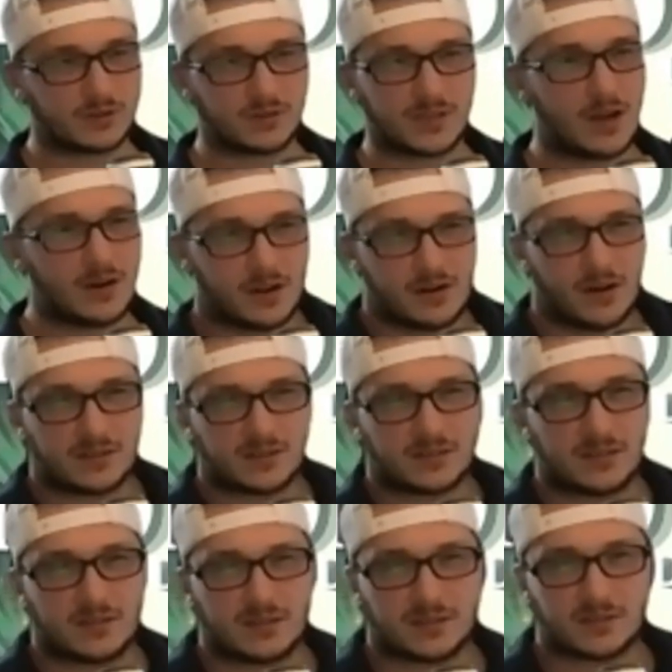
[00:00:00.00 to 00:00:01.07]
is how did I not
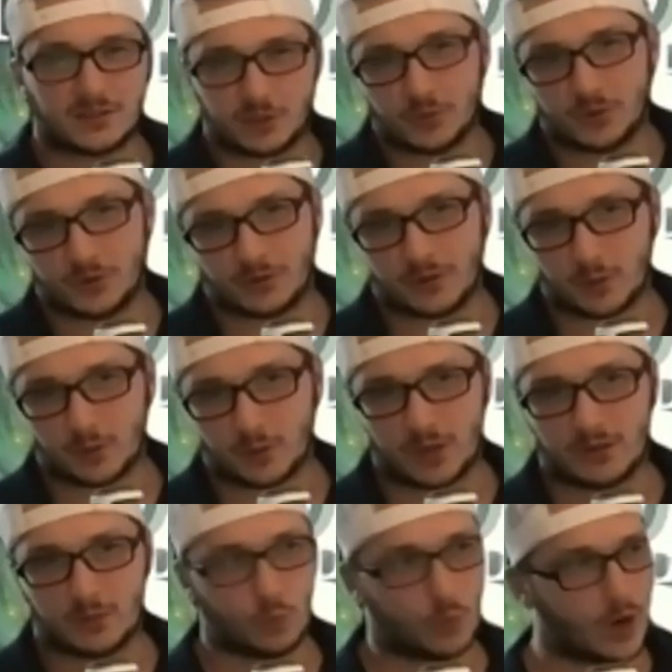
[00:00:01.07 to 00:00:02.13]
see this sooner? Like, why
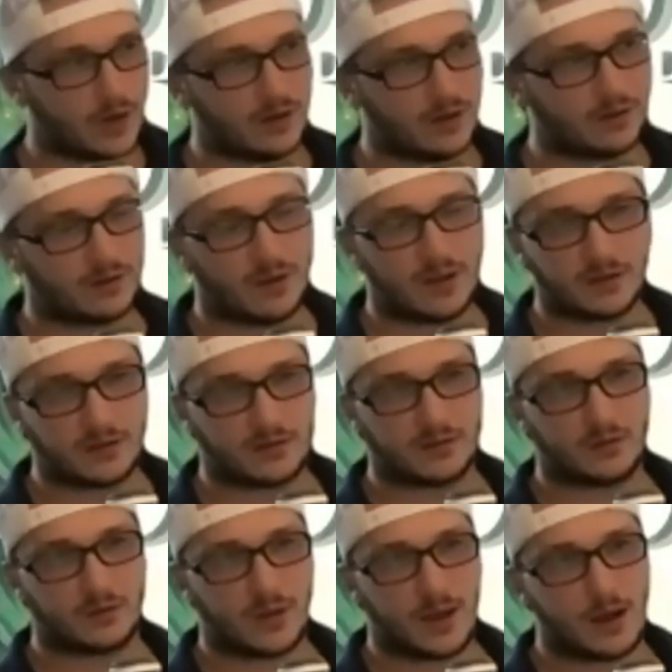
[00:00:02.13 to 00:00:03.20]
did, why did it take
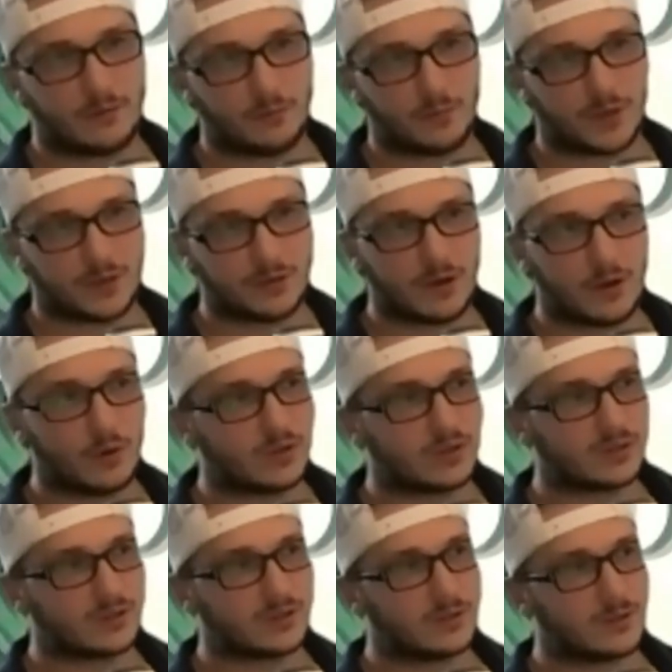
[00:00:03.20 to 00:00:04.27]
until now for me to
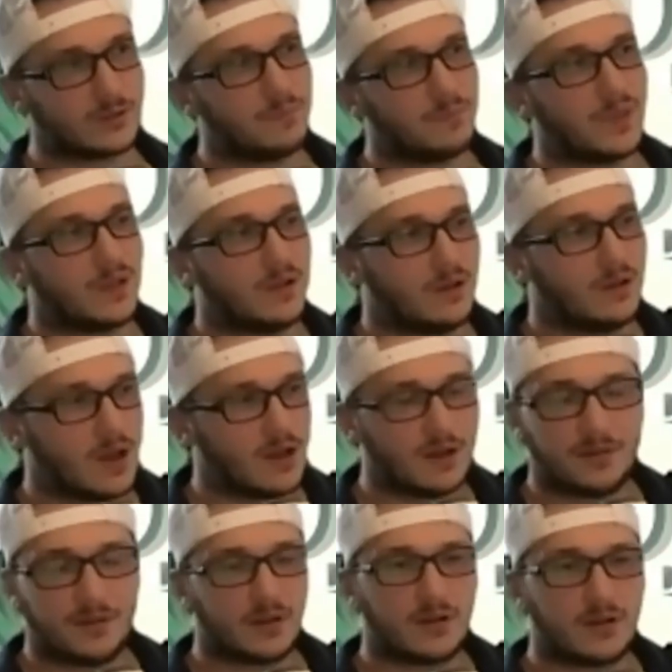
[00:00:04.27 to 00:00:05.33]
notice? And I
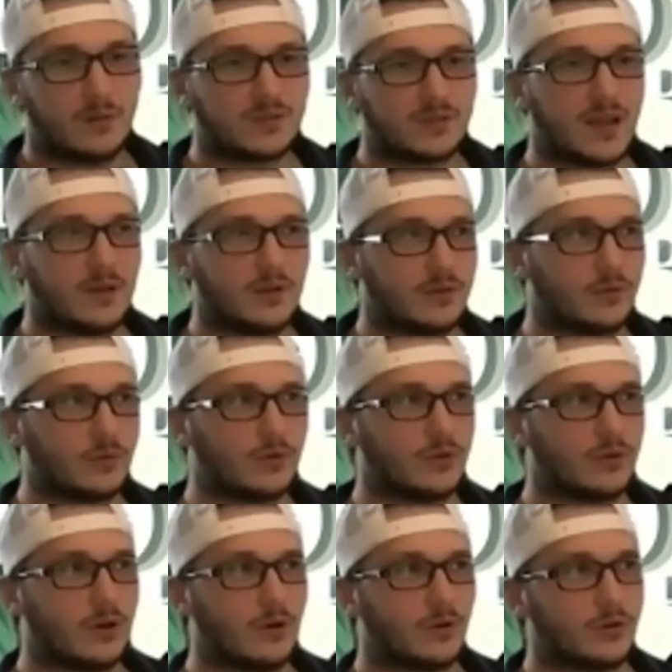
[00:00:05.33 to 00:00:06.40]
think it comes down to, you
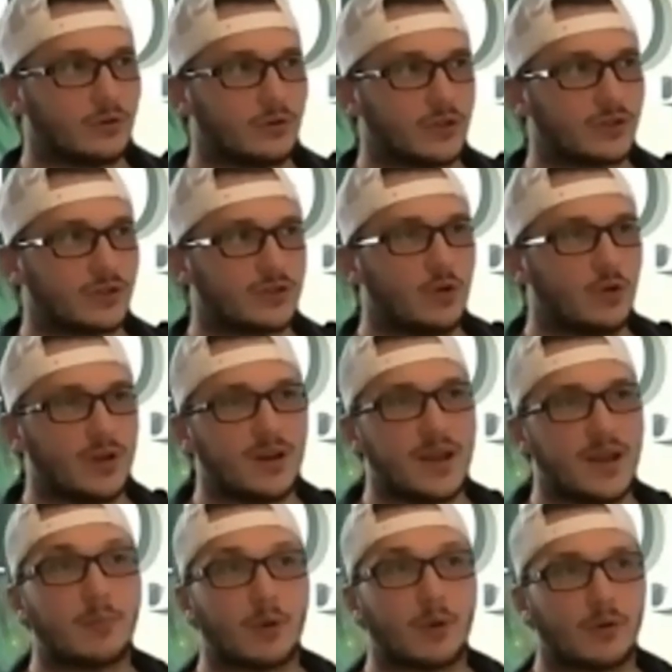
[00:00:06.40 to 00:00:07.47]
know, you're just so
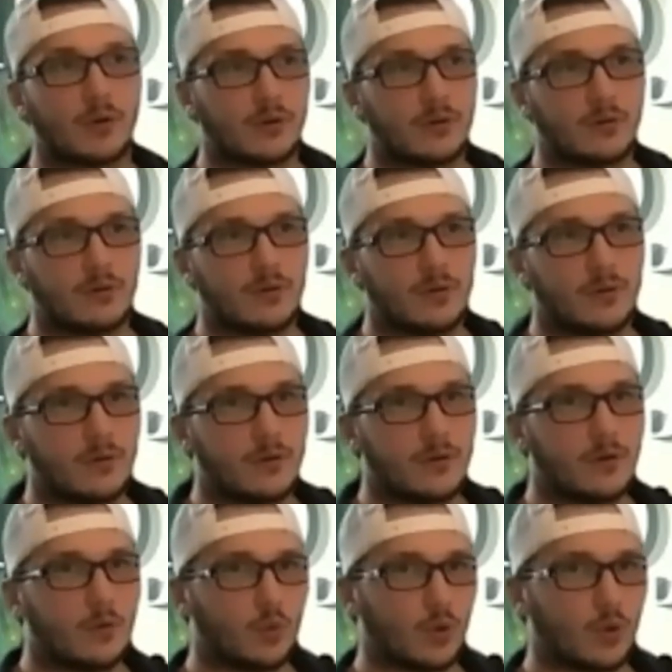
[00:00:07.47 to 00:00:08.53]
enamored
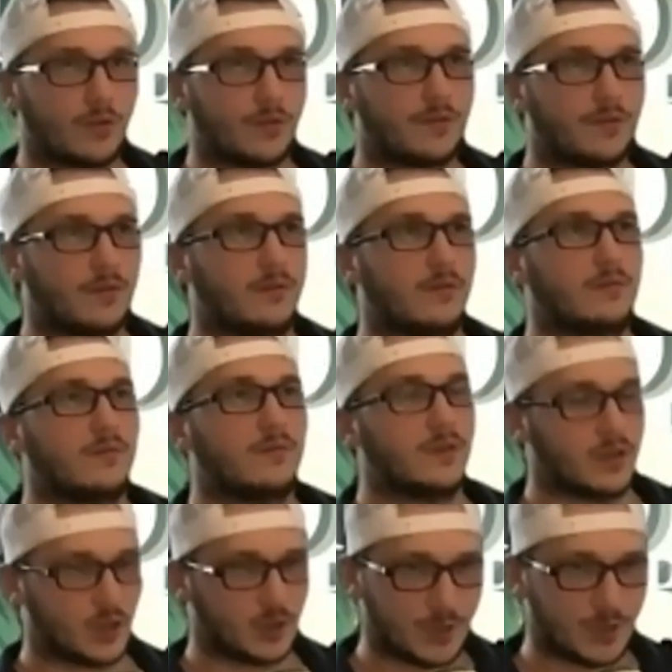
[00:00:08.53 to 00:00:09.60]
with the
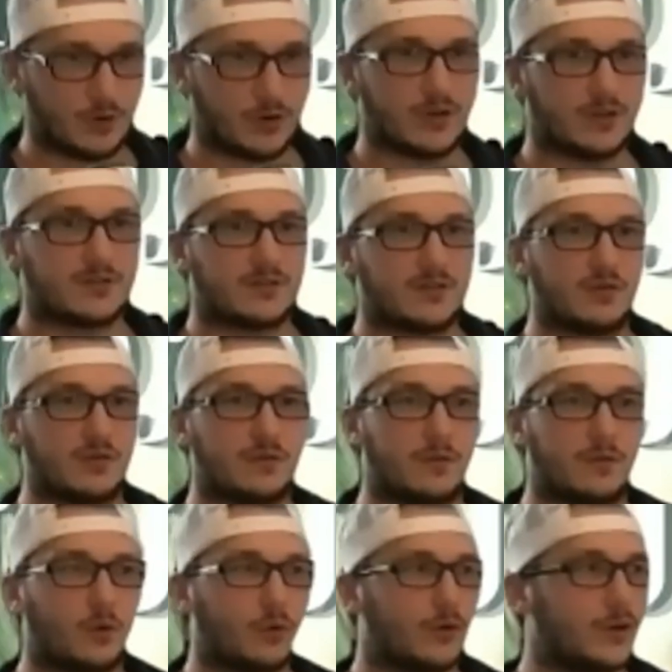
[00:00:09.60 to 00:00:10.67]
experience, the
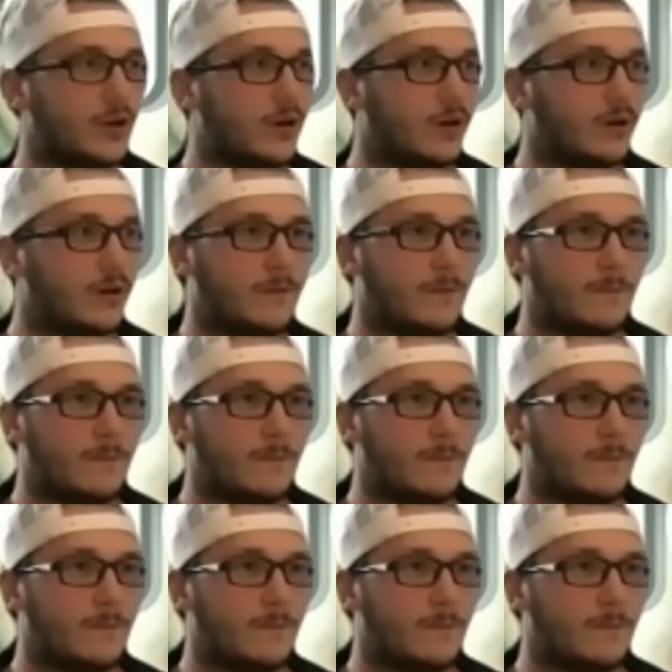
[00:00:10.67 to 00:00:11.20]
euphoria,